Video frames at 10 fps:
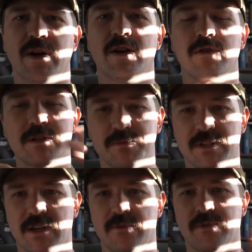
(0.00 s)
a Christmas
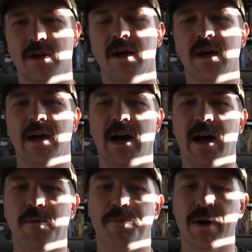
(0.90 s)
gift.
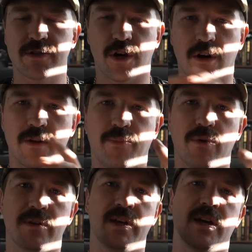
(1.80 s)
Belts are an
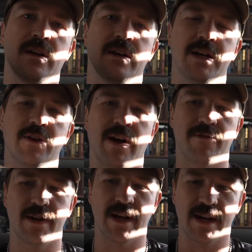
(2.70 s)
important thing in your
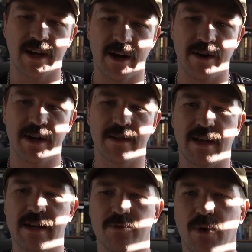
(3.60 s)
everyday carry.
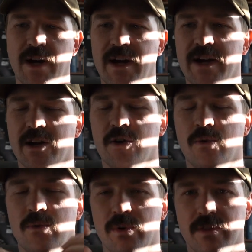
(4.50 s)
That is why I go
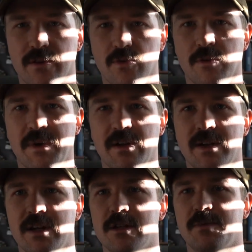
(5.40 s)
with the core belt.
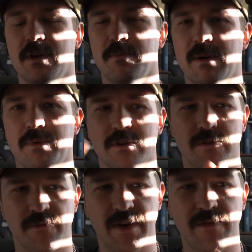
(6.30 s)
It has been my
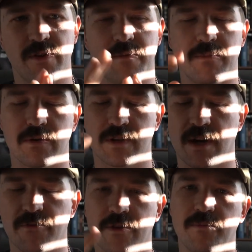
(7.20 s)
personal favorite, most
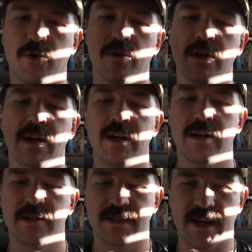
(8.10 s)
comfortable,
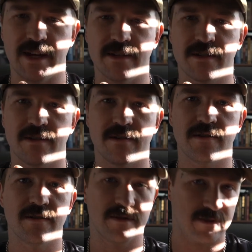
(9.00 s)
stays
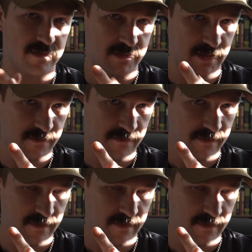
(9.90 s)
stiff,